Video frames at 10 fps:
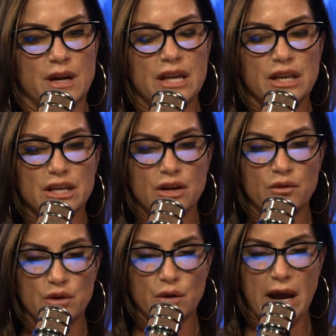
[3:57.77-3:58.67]
And then
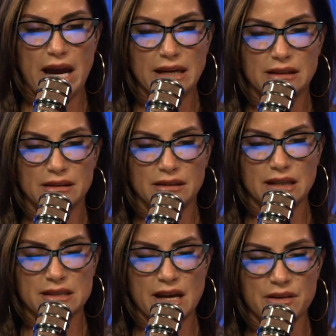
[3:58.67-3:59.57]
you you had
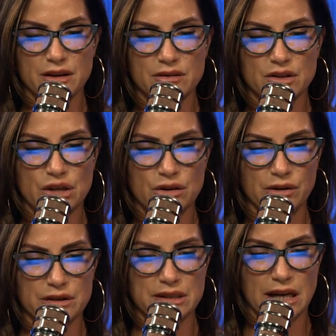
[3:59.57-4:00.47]
these other two
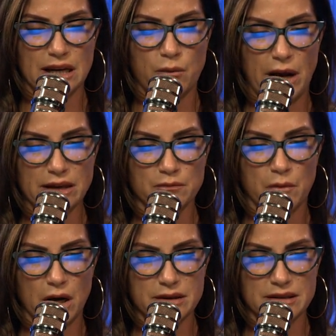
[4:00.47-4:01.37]
little skinny white
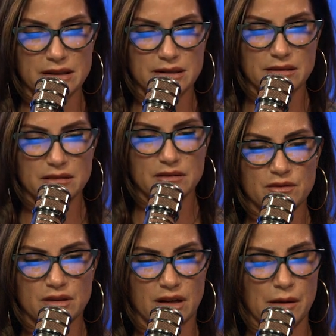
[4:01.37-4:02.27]
Marxists
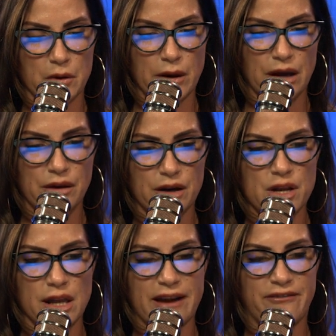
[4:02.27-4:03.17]
come around there and
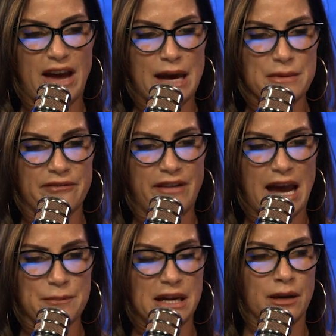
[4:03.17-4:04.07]
they're like, fat me,
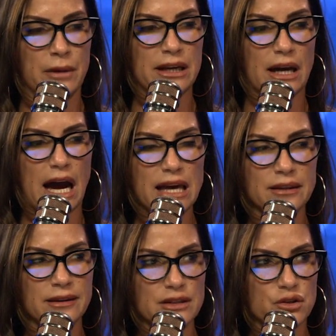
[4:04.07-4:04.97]
fat me. And I'm like, I
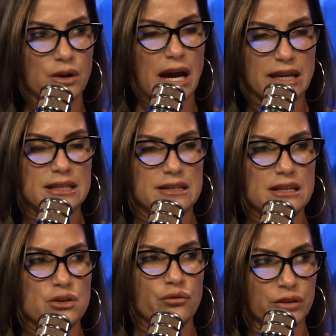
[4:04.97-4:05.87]
literally, I can
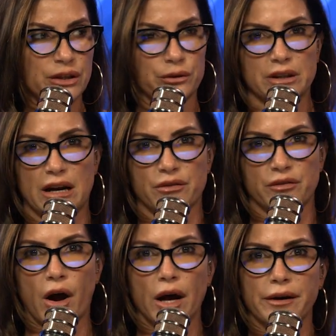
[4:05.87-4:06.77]
see you've literally never
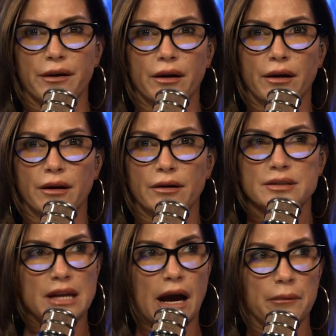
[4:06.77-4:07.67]
fought.
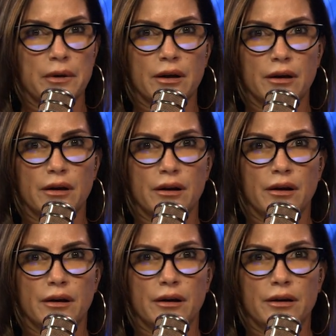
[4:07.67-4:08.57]
Stop.
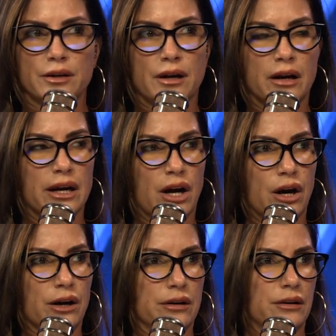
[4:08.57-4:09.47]
You're going to get
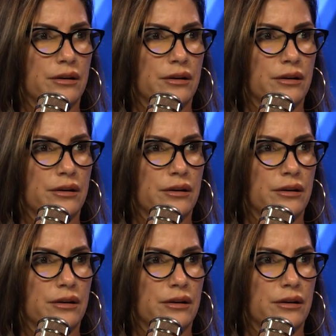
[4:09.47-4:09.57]
hurt.